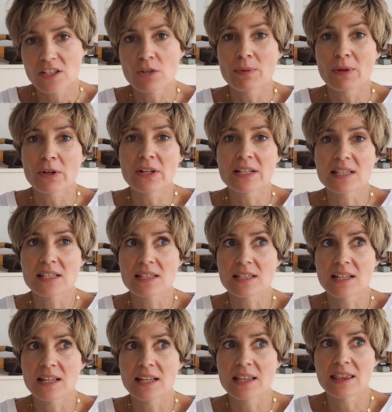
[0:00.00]
be
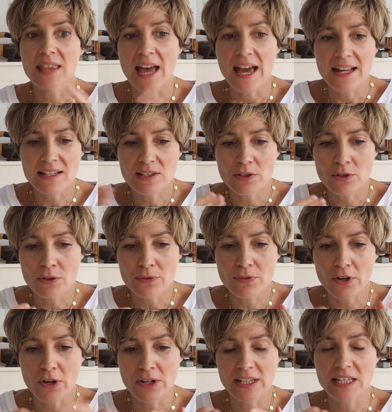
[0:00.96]
honest, that sort
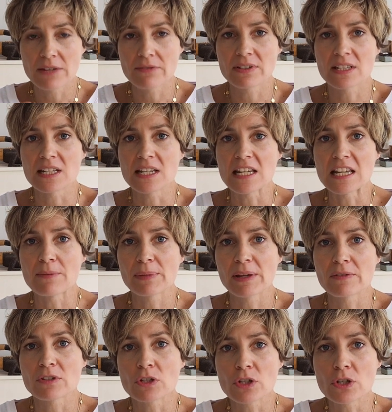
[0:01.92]
of connectivity and
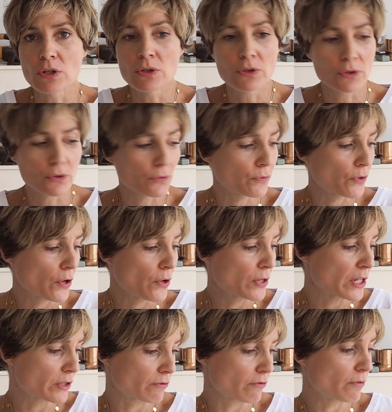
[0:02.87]
being able to use your phone
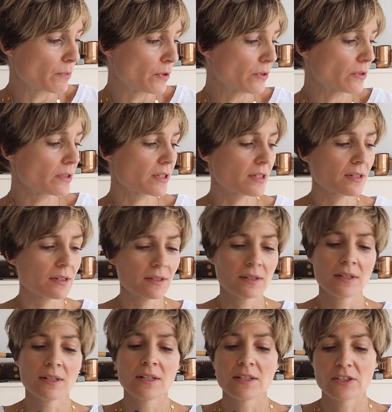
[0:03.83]
as a remote,
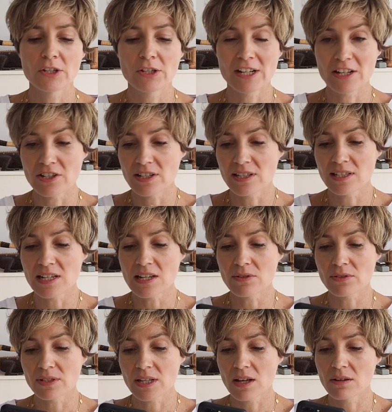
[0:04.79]
so you can actually see
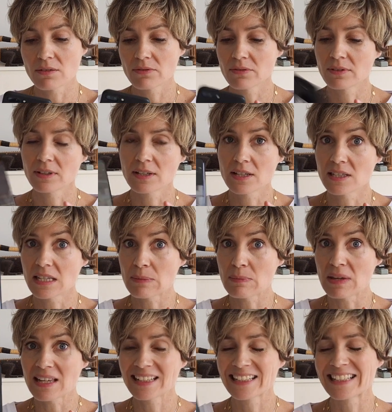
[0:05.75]
yourself, see
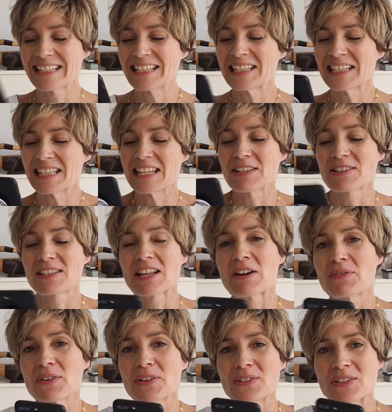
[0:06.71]
me, see
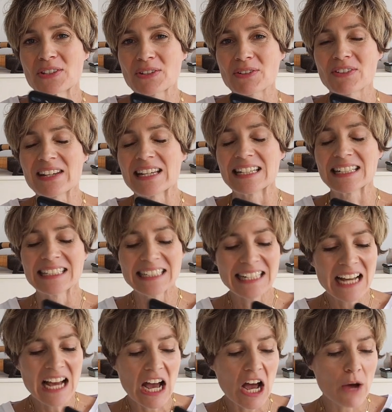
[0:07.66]
yourself on screen,
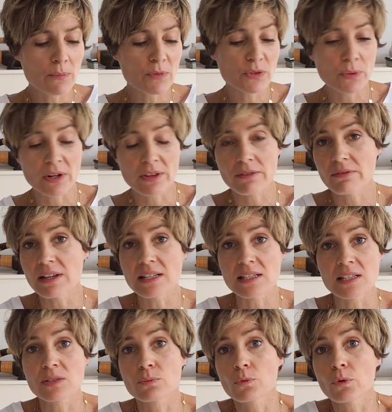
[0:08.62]
was one of the
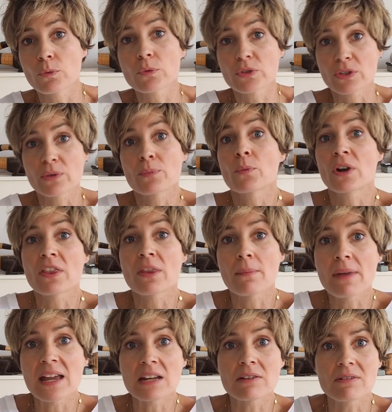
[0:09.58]
reasons, well, one of the
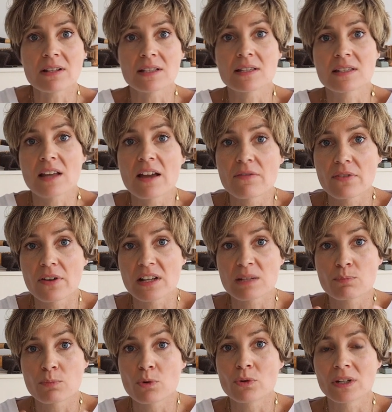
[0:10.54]
main reasons that I
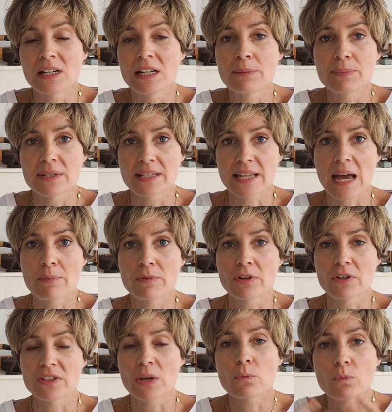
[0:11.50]
first bought an Olympus camera,
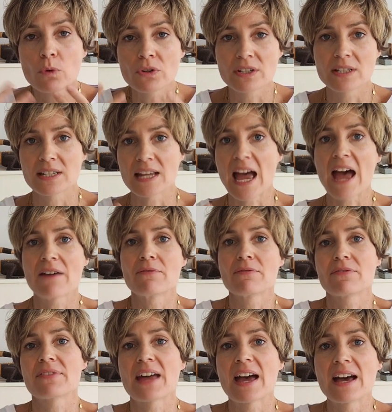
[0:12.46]
because I wanted to have
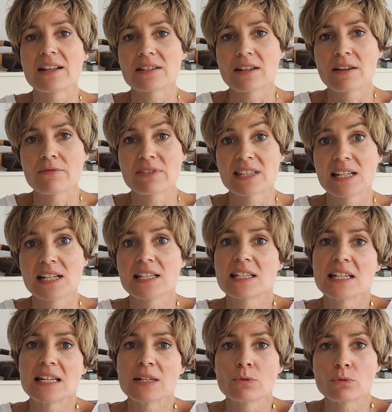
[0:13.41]
that
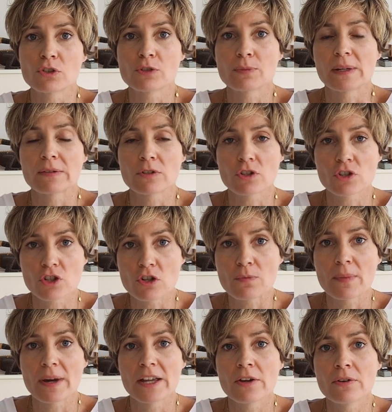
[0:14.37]
facility in order to be able to
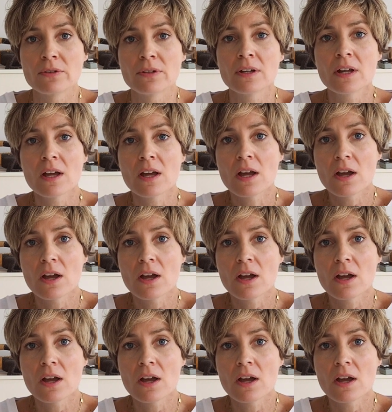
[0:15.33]
shoot my own